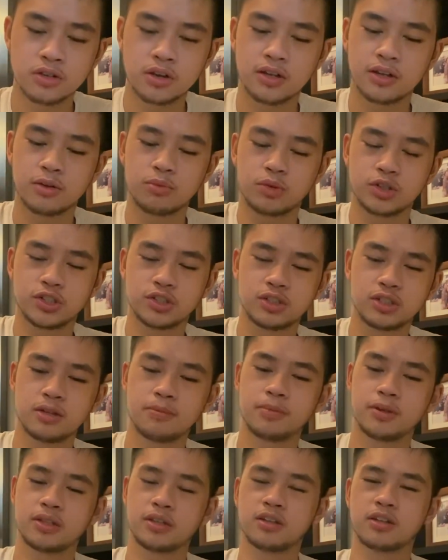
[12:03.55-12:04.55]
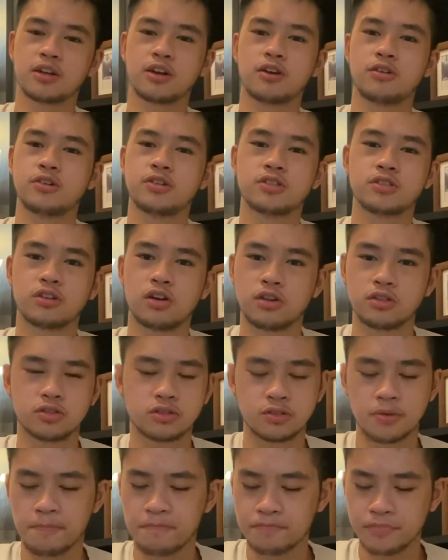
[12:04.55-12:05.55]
then once you dip it in the curry sauce.